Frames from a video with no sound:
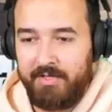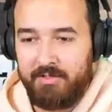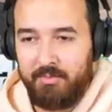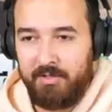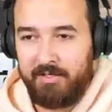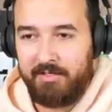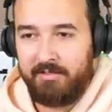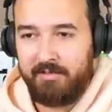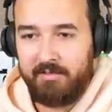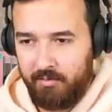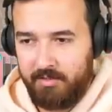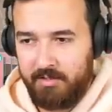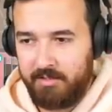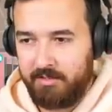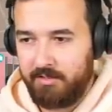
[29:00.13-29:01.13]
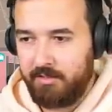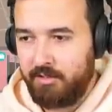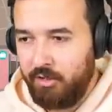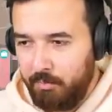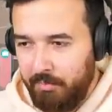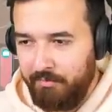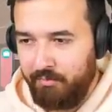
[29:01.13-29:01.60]
this one which is
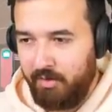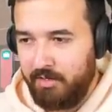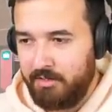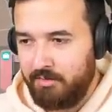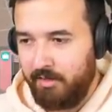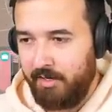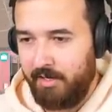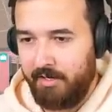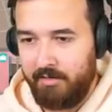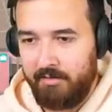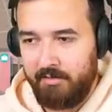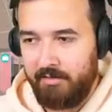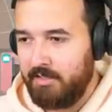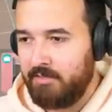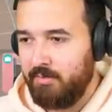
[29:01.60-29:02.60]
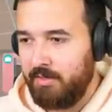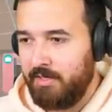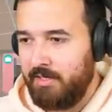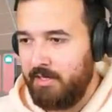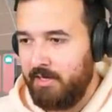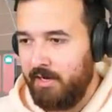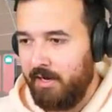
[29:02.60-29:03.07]
super frustrating So this one
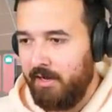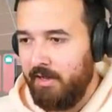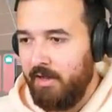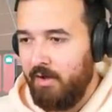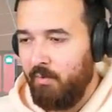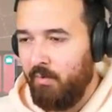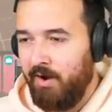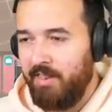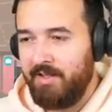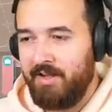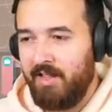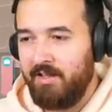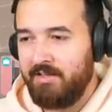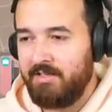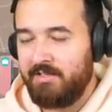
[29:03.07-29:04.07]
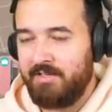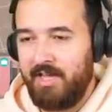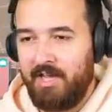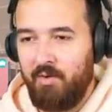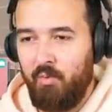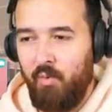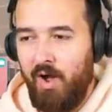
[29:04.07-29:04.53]
here one of the colors is
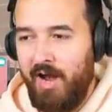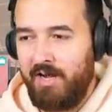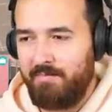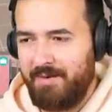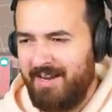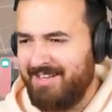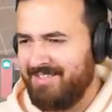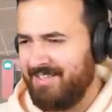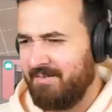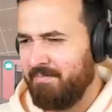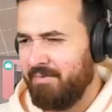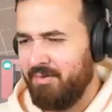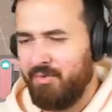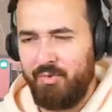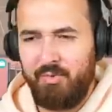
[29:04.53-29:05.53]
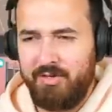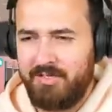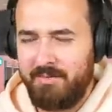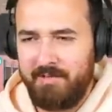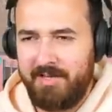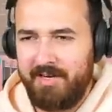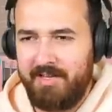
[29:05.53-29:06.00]
like white but it has like blue or
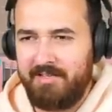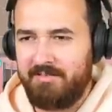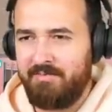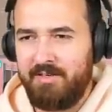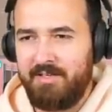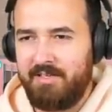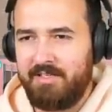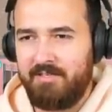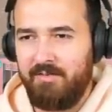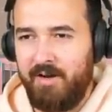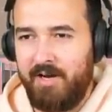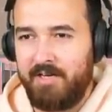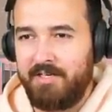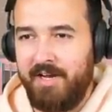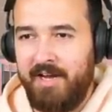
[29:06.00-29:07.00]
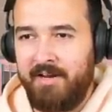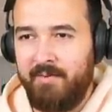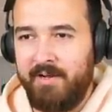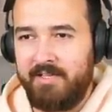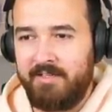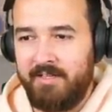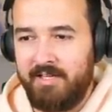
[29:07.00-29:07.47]
something it's really strange
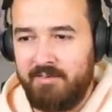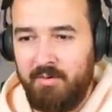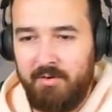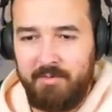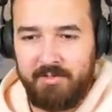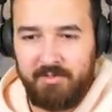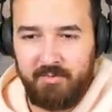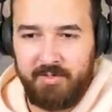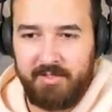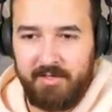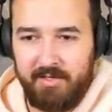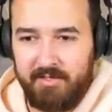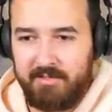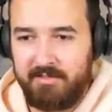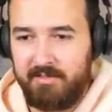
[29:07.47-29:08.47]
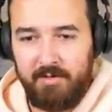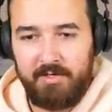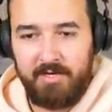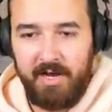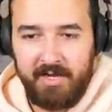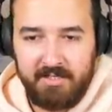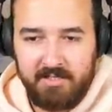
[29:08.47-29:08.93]
anyway so that's why we're doing this
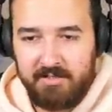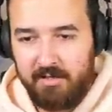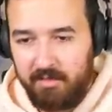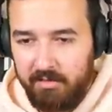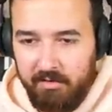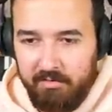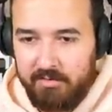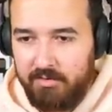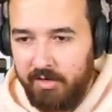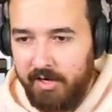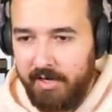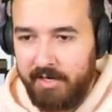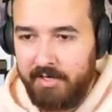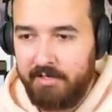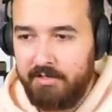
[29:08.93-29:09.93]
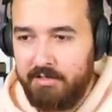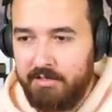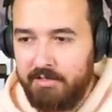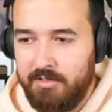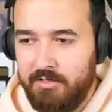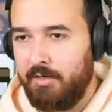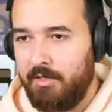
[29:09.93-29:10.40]
which yes is a little
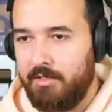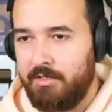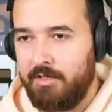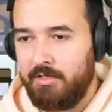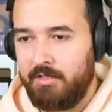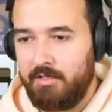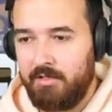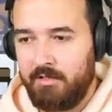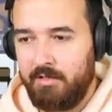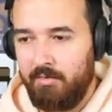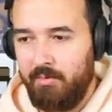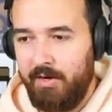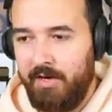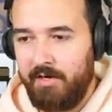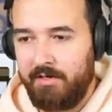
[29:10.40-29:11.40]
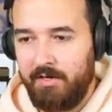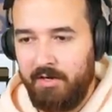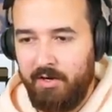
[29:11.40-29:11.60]
strange but it's just the way it